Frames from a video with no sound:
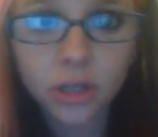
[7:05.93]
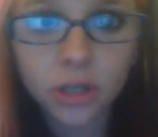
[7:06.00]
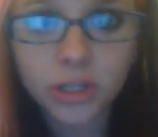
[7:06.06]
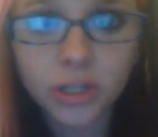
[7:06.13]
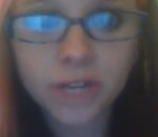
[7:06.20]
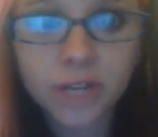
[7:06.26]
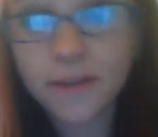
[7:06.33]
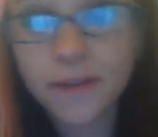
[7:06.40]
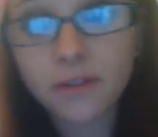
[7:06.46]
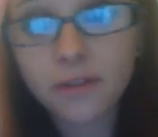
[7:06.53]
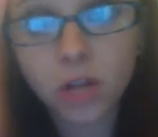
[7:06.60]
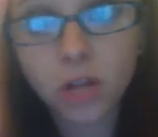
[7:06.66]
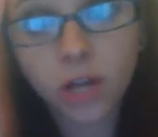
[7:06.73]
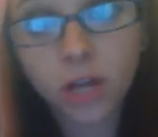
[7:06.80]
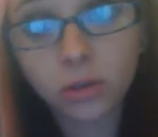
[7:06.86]
5
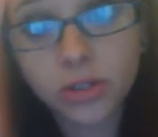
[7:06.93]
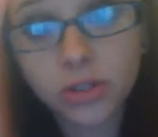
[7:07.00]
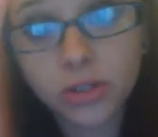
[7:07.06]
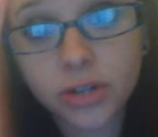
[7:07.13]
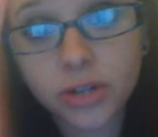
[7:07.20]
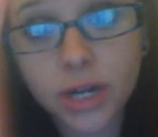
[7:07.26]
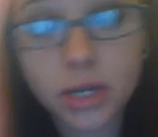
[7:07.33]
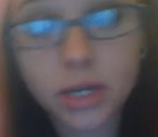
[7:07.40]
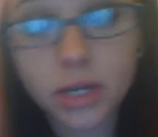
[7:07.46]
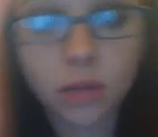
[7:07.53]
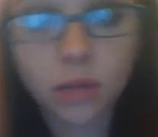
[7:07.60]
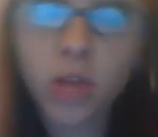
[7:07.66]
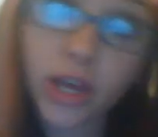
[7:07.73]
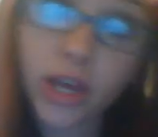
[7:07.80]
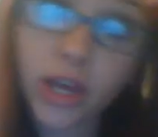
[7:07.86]
o'clock rolls around, and
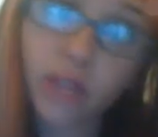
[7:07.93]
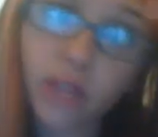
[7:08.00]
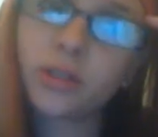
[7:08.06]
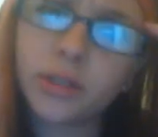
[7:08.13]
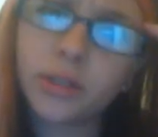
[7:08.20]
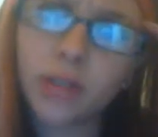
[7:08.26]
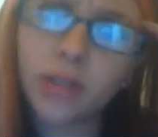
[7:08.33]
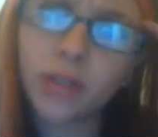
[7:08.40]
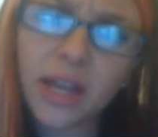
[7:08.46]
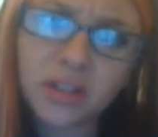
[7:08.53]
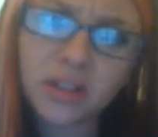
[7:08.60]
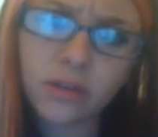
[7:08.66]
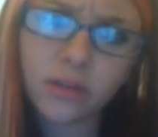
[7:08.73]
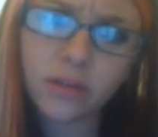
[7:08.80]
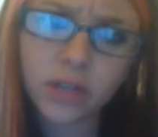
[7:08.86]
I'm like, I
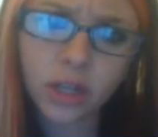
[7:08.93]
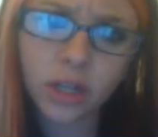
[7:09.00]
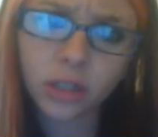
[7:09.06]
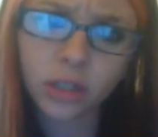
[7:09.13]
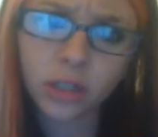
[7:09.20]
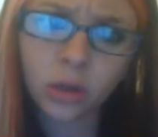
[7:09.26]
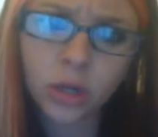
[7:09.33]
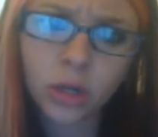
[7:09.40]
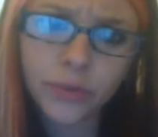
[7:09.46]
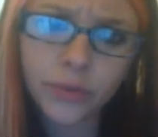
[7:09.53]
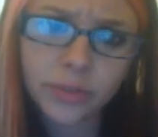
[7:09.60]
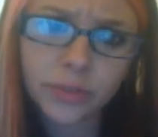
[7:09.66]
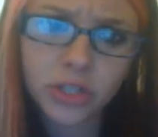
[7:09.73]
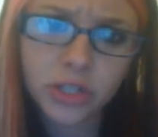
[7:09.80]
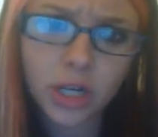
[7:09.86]
still haven't gotten a call
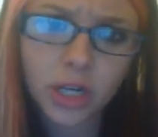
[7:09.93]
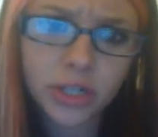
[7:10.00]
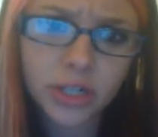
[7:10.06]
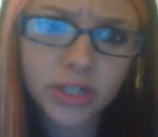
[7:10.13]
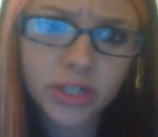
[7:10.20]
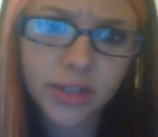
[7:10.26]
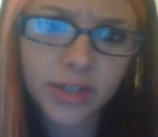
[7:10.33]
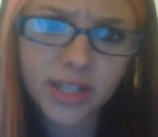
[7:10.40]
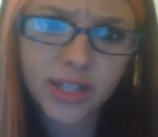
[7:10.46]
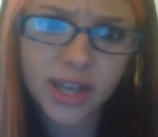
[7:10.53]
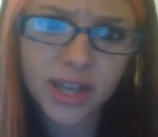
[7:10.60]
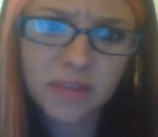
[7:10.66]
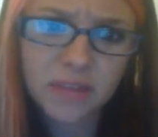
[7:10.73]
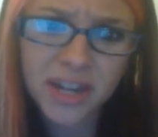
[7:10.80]
from this doctor. Something's up.